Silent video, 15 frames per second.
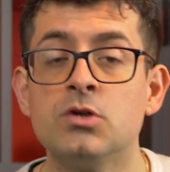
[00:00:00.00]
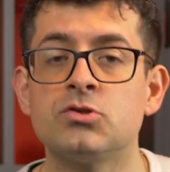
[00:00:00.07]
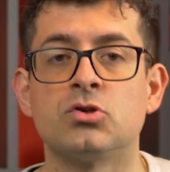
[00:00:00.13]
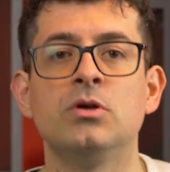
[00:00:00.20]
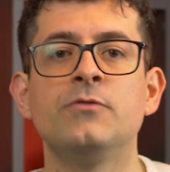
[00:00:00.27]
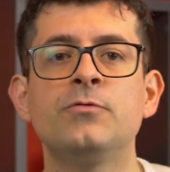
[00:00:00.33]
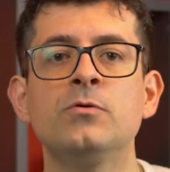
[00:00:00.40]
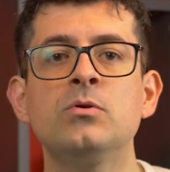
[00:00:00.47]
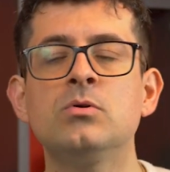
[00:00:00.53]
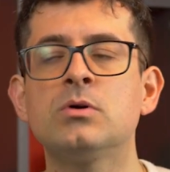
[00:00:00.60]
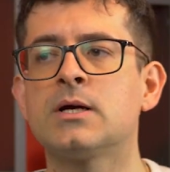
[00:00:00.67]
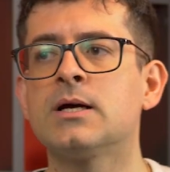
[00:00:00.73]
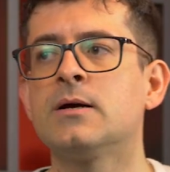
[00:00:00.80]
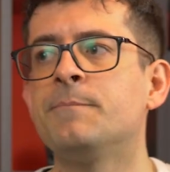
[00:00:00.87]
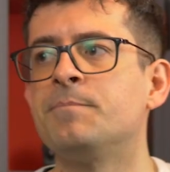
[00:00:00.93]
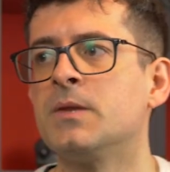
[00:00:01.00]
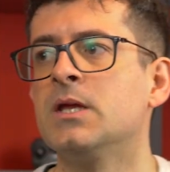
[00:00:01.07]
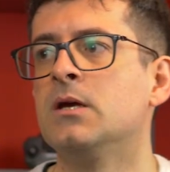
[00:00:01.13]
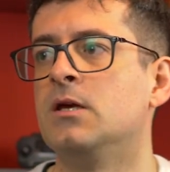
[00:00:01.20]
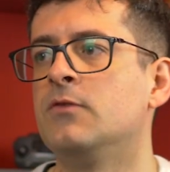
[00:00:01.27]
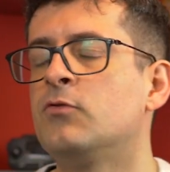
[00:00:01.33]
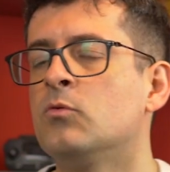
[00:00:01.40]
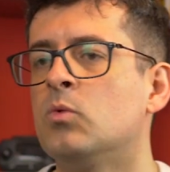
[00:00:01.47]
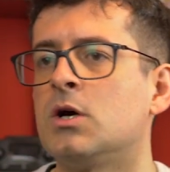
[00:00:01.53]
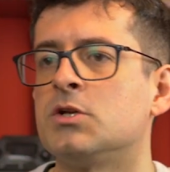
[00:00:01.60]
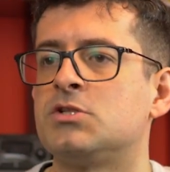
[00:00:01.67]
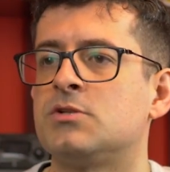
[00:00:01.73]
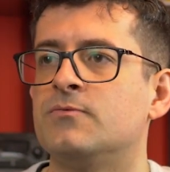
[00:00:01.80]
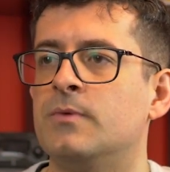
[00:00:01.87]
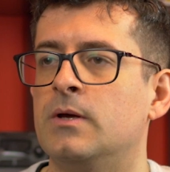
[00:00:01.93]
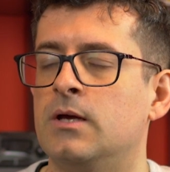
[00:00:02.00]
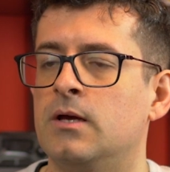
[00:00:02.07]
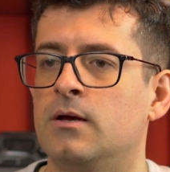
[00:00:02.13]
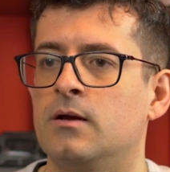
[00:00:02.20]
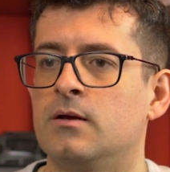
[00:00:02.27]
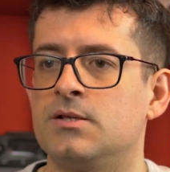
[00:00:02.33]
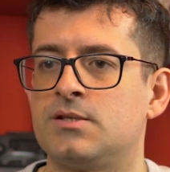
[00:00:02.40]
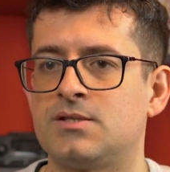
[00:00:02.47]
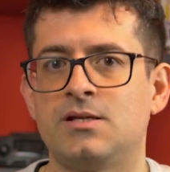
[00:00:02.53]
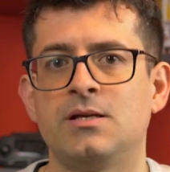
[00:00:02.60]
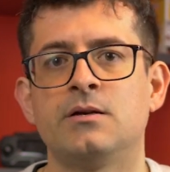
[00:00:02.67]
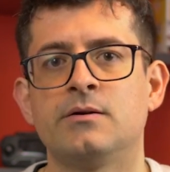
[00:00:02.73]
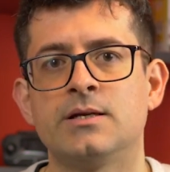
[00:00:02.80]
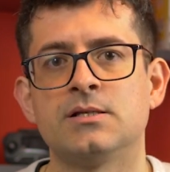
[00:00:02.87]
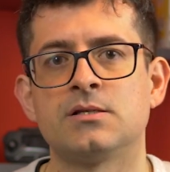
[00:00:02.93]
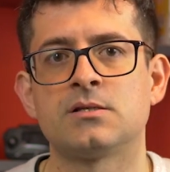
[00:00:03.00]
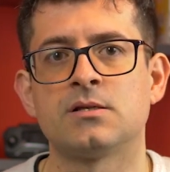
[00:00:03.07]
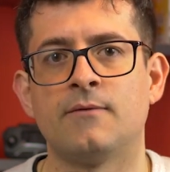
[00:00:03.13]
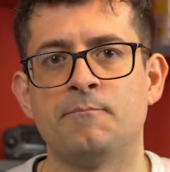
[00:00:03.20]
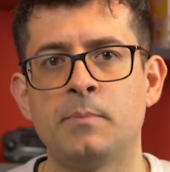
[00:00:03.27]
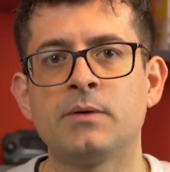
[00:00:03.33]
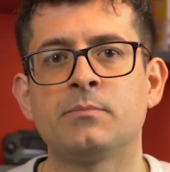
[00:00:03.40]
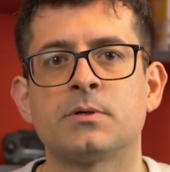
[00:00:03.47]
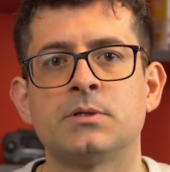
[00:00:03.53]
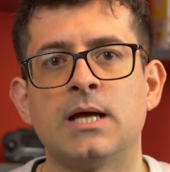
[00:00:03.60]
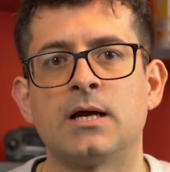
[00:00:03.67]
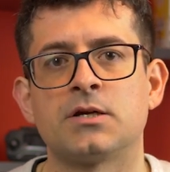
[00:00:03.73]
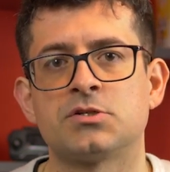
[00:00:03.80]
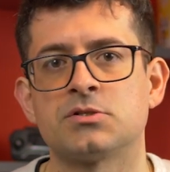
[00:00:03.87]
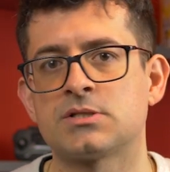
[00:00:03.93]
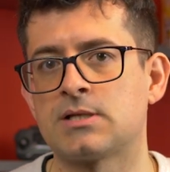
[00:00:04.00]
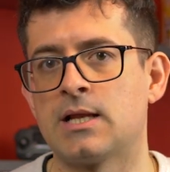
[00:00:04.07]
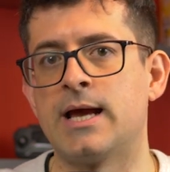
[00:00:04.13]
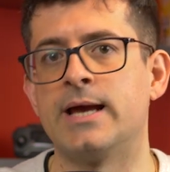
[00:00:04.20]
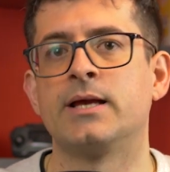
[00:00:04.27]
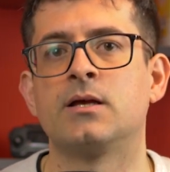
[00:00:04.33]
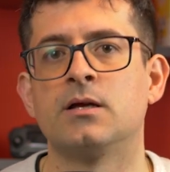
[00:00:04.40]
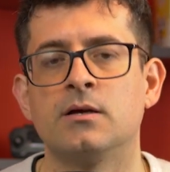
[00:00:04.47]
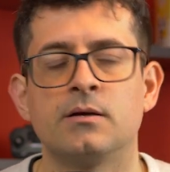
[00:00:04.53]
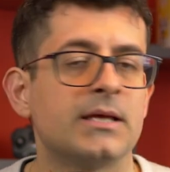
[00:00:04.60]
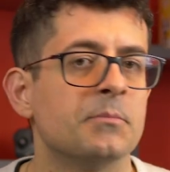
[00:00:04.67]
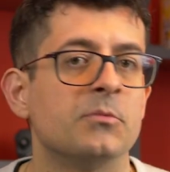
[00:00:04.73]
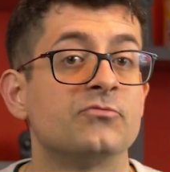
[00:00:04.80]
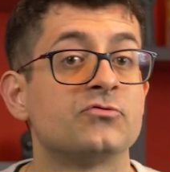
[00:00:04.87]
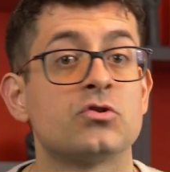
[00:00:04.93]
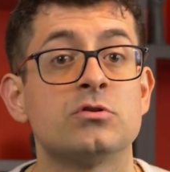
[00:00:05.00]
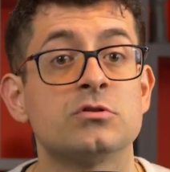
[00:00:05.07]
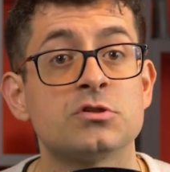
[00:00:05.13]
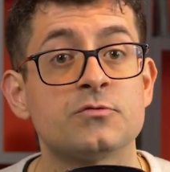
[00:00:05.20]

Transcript: So if you watch series, big productions like Game of Thrones,